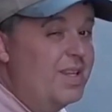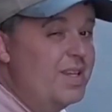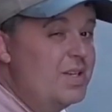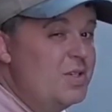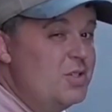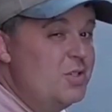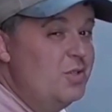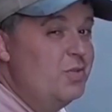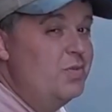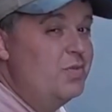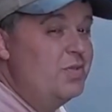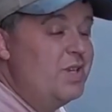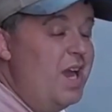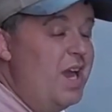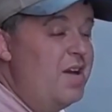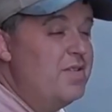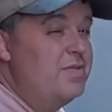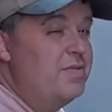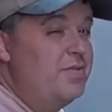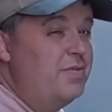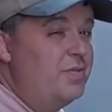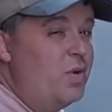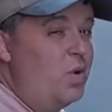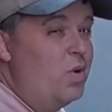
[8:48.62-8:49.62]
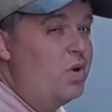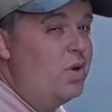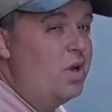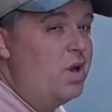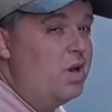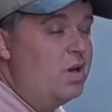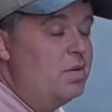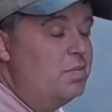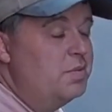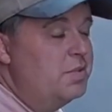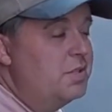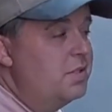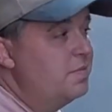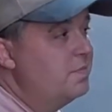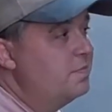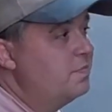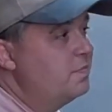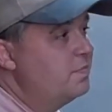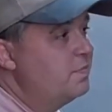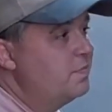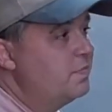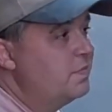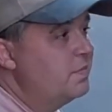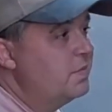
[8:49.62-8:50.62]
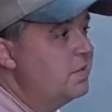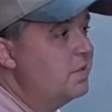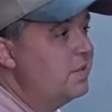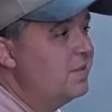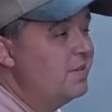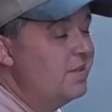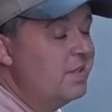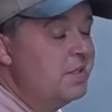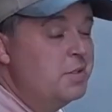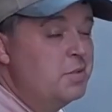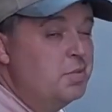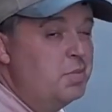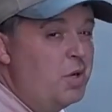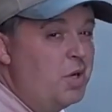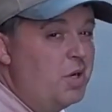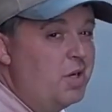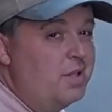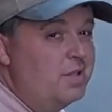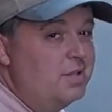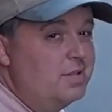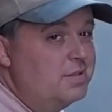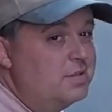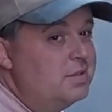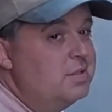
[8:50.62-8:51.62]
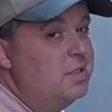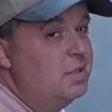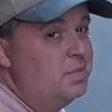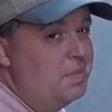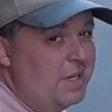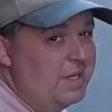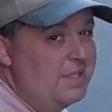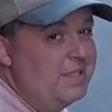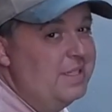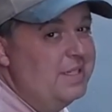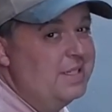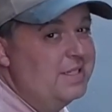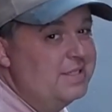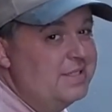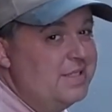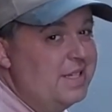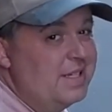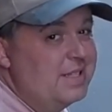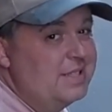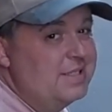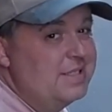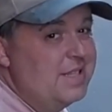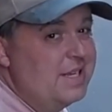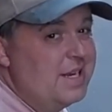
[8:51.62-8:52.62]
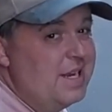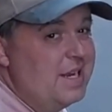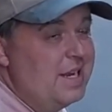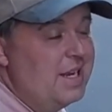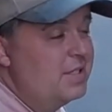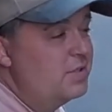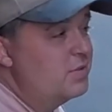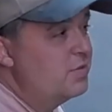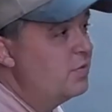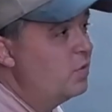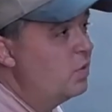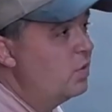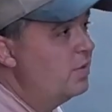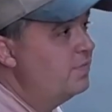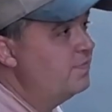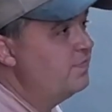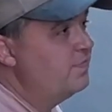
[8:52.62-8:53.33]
unless you've got four arms, this part you might need a second set of hands for.